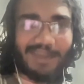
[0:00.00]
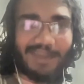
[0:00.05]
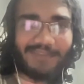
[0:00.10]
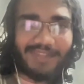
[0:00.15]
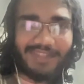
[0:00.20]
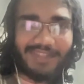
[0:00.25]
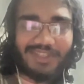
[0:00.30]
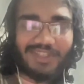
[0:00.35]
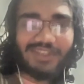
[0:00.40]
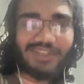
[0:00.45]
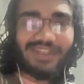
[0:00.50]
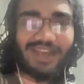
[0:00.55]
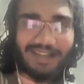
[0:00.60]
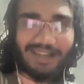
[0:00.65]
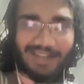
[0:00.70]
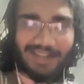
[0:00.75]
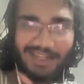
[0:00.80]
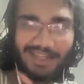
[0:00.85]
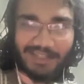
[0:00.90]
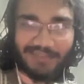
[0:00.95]
have the
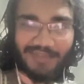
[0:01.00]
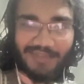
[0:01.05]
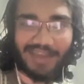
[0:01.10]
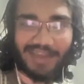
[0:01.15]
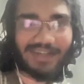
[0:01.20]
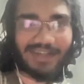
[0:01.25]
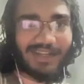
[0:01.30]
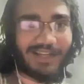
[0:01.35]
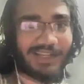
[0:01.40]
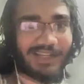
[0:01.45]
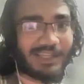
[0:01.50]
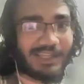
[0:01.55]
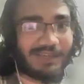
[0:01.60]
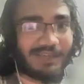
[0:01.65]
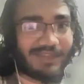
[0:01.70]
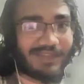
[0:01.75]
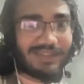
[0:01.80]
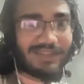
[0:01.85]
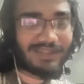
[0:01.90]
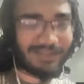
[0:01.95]
Chidakash, where
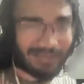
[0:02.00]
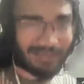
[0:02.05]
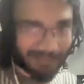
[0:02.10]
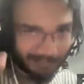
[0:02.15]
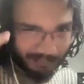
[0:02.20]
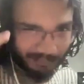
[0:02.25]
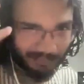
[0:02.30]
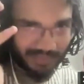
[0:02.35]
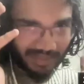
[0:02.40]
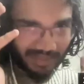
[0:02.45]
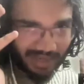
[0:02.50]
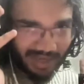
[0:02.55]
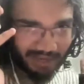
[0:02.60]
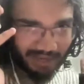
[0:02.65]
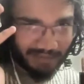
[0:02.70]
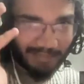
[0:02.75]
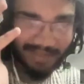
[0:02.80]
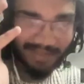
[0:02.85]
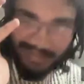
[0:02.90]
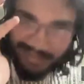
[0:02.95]
even the
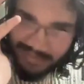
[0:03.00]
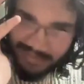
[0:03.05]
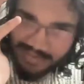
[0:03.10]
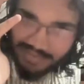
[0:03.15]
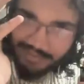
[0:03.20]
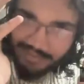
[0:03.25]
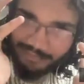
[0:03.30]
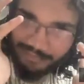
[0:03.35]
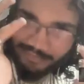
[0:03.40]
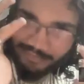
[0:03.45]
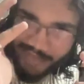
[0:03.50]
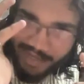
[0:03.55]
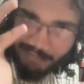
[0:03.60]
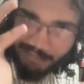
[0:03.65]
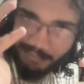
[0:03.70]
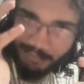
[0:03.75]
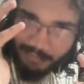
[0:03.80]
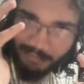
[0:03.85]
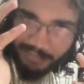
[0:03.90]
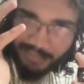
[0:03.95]
our mental
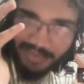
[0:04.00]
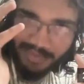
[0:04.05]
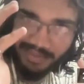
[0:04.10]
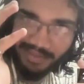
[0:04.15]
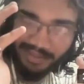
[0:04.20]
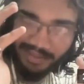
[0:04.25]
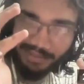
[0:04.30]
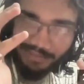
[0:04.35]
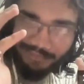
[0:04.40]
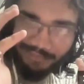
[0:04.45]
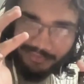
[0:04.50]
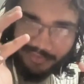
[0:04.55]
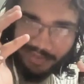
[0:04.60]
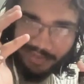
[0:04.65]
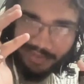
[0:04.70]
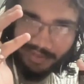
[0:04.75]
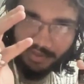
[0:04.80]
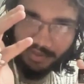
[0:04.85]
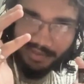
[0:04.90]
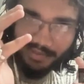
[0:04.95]
frame of
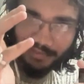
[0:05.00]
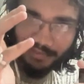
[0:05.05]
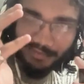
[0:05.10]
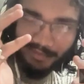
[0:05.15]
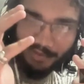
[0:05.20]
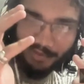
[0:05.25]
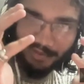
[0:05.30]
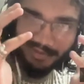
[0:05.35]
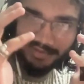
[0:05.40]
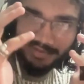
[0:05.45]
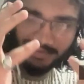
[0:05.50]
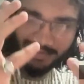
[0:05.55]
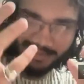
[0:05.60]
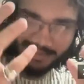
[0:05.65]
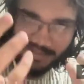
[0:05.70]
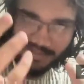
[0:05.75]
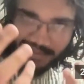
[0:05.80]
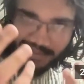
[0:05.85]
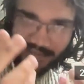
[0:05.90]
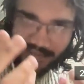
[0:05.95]
a thought
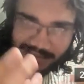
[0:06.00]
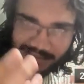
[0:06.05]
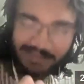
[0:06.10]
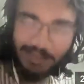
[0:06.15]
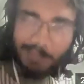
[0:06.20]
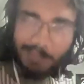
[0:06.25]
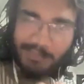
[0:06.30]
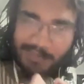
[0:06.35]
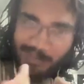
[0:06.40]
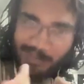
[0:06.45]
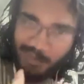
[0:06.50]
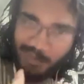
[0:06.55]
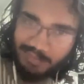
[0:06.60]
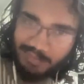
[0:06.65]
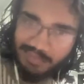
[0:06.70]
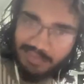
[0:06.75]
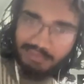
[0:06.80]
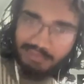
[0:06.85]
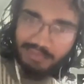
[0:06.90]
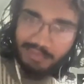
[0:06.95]
is
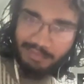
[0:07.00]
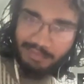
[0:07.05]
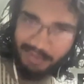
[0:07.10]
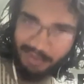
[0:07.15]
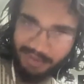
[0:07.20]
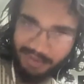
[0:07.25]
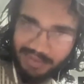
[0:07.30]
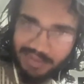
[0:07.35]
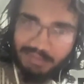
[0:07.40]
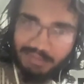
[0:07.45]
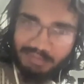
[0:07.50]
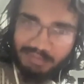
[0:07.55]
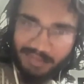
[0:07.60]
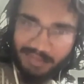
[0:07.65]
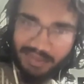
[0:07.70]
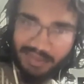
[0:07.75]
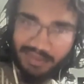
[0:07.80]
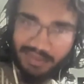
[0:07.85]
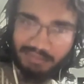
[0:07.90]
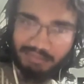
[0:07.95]
subsumed into a broader
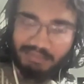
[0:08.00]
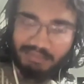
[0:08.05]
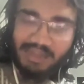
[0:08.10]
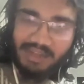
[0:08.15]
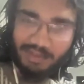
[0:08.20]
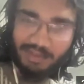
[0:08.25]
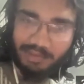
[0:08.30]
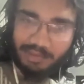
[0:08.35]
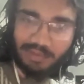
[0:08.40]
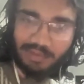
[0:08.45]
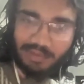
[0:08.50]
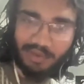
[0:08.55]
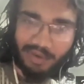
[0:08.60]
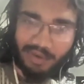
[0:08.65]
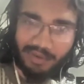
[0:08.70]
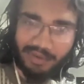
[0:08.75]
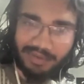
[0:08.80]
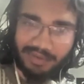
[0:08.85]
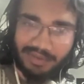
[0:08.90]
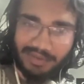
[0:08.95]
milieu
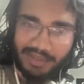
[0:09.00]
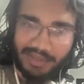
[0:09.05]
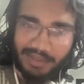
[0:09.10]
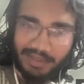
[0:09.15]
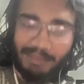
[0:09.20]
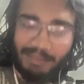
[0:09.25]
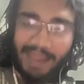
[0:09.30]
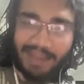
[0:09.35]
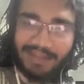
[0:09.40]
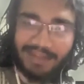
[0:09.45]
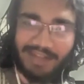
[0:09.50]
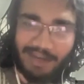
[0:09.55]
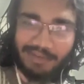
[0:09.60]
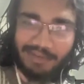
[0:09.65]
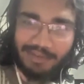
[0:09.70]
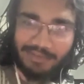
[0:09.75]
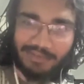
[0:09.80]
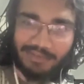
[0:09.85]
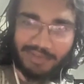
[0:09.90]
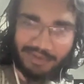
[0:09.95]
or
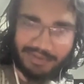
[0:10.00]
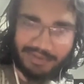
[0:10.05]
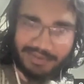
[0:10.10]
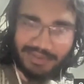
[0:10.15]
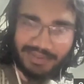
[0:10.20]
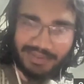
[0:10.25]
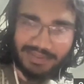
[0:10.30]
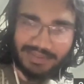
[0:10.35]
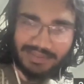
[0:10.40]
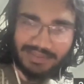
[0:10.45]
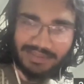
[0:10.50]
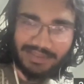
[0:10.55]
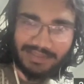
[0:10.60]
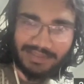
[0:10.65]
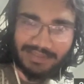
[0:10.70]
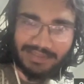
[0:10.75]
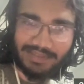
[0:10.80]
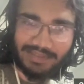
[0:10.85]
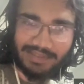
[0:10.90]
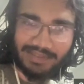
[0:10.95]
background of
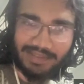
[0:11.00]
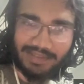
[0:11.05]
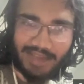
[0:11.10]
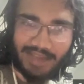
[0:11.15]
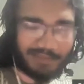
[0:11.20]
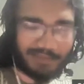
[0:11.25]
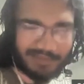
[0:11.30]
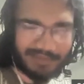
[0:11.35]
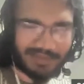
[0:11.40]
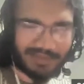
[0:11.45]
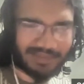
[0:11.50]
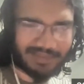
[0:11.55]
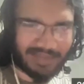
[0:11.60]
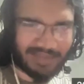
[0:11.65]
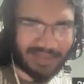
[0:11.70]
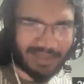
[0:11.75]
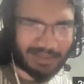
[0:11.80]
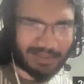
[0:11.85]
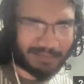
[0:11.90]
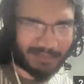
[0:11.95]
consciousness. I don't think
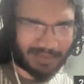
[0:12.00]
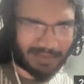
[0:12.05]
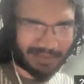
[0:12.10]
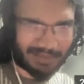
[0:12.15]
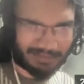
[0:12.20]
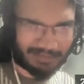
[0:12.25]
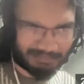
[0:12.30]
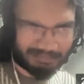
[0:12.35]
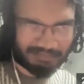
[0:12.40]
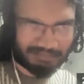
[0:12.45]
there were